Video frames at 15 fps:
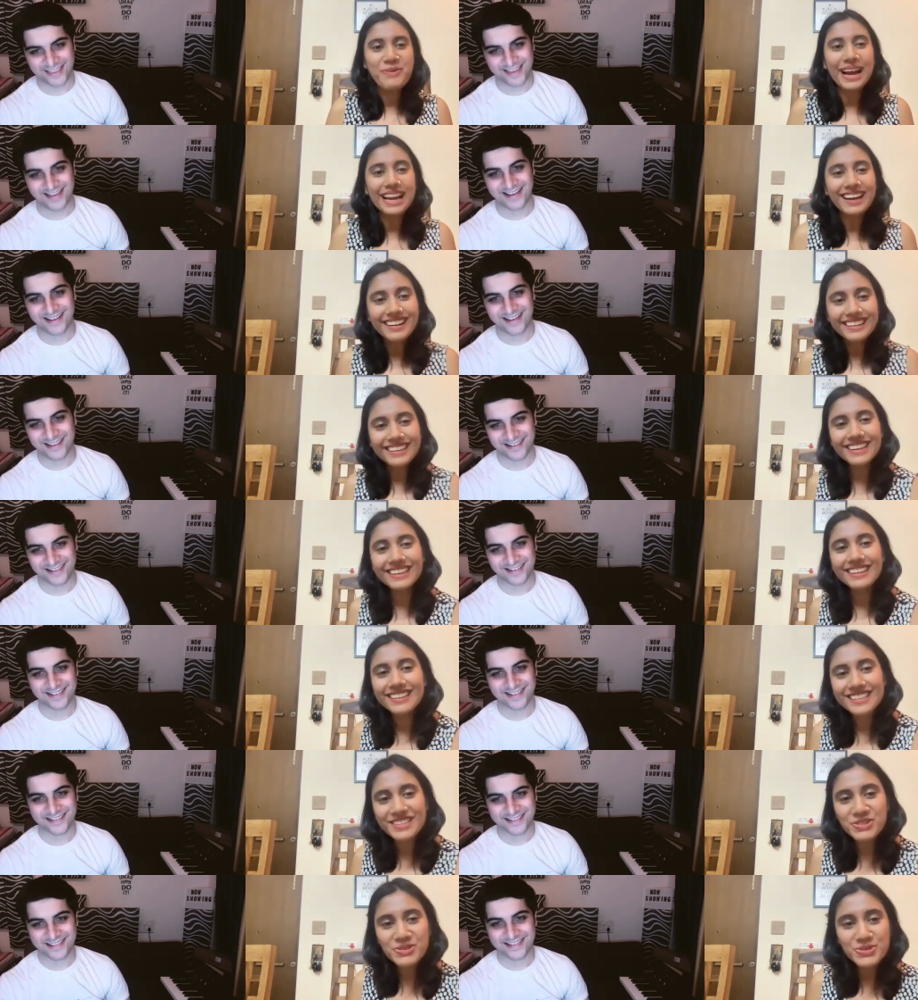Speaker 1: Why can't I
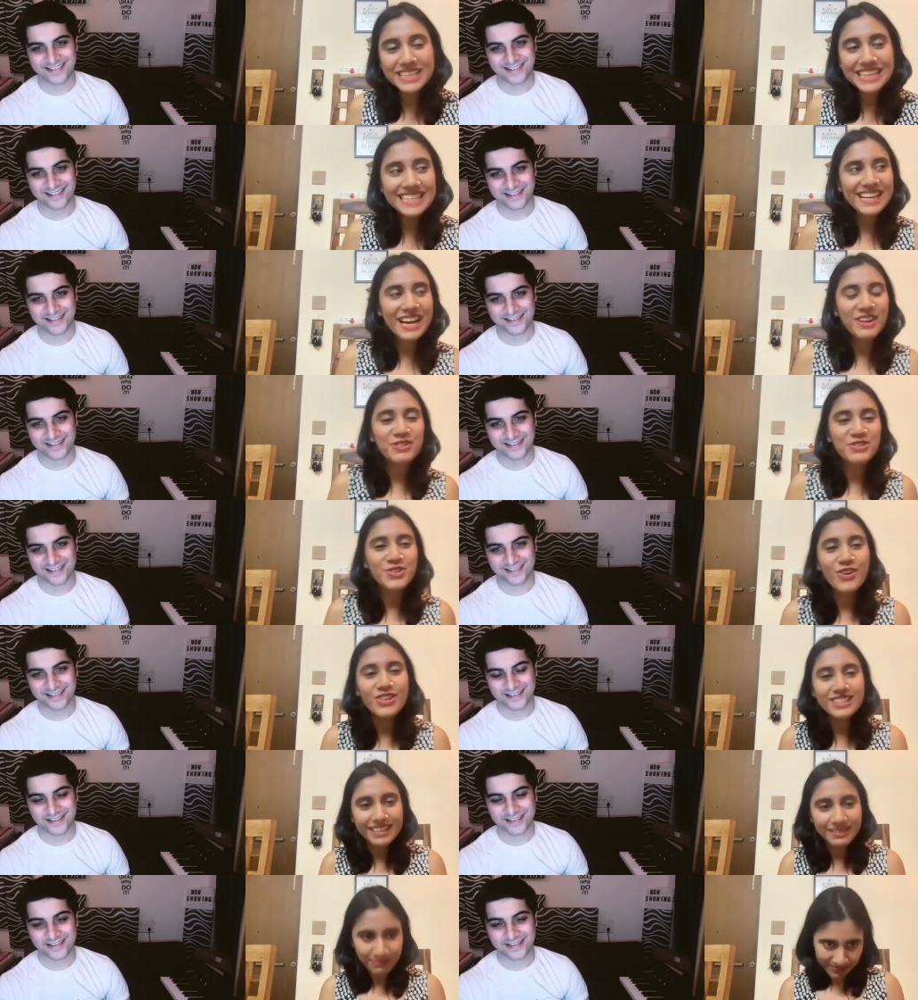listen to these kind of
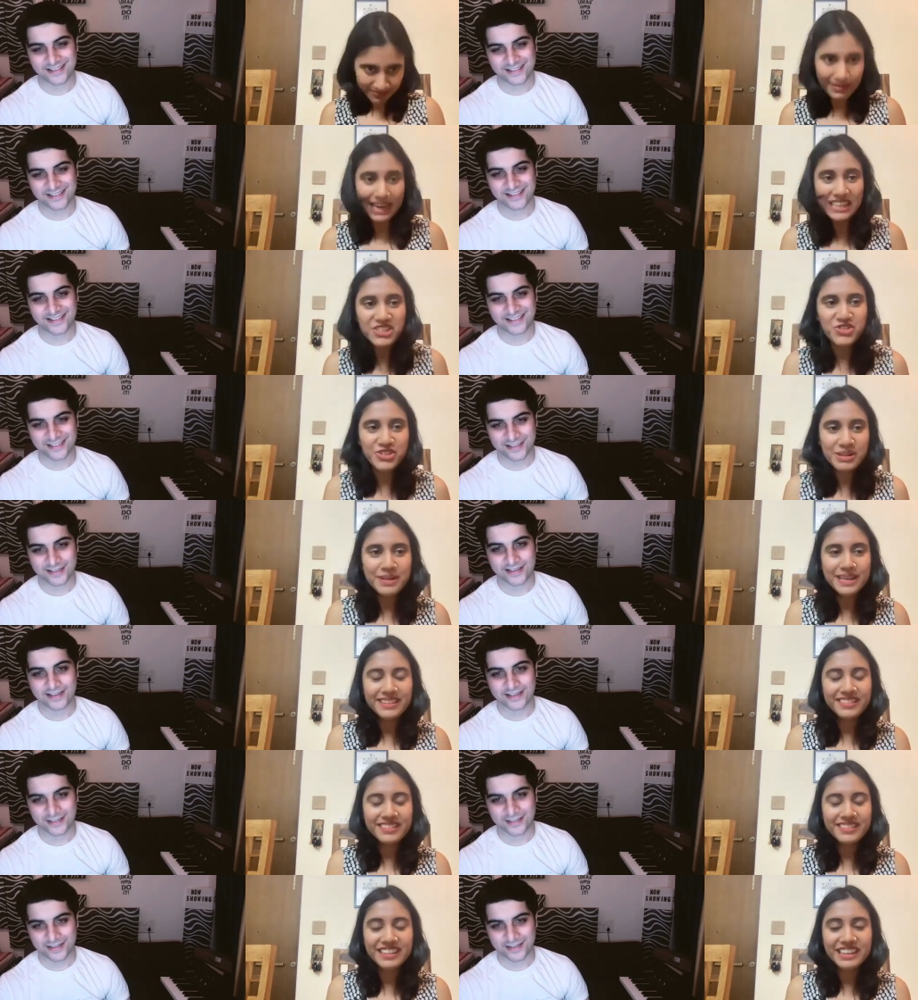songs in mainstream
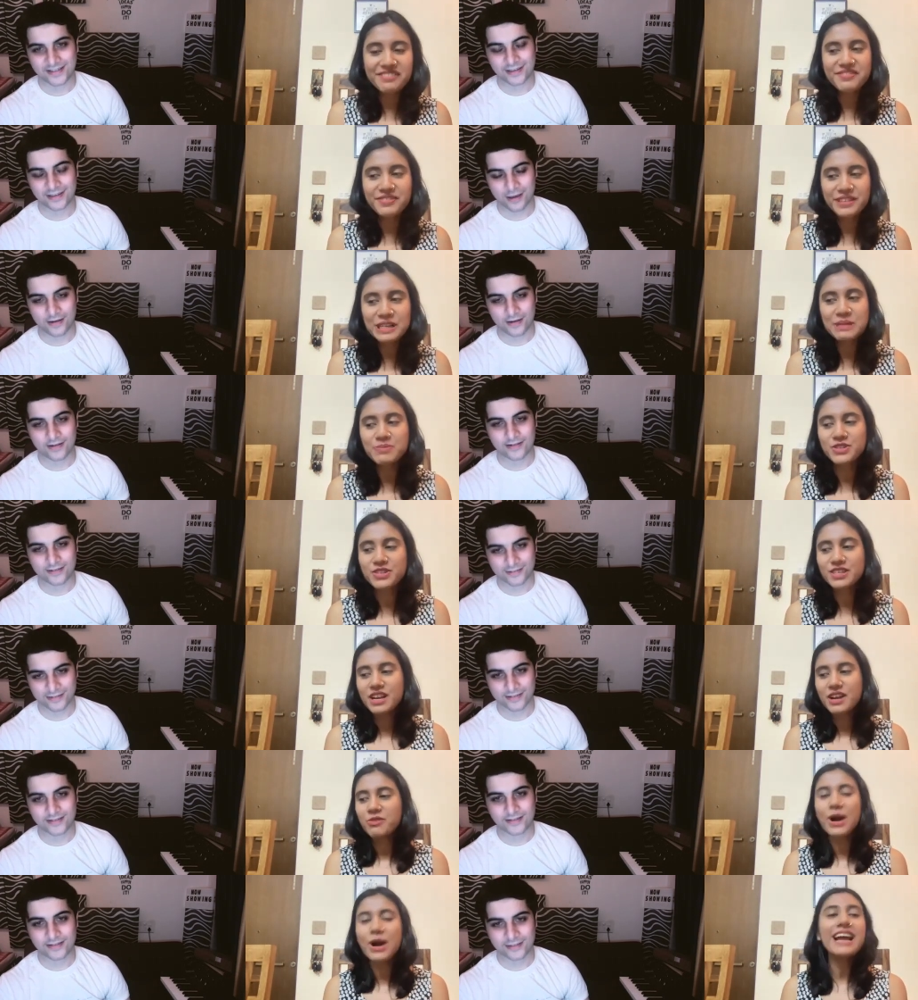Hindi films?
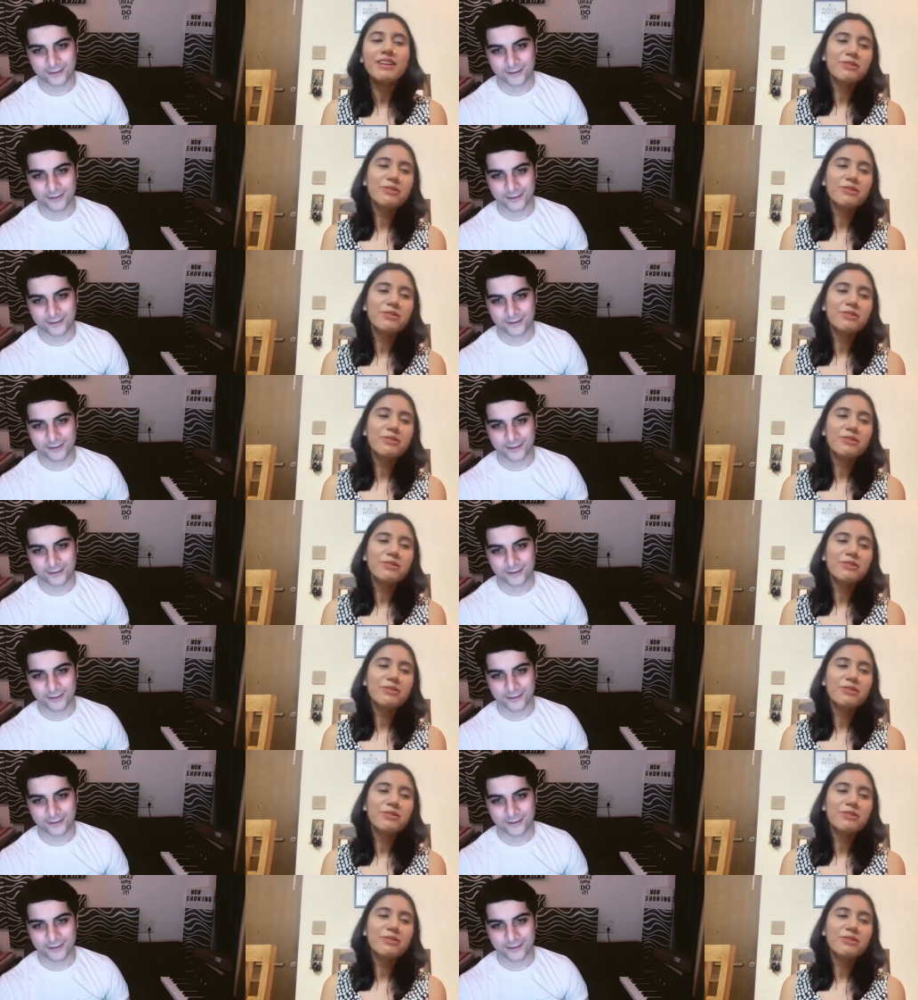Why?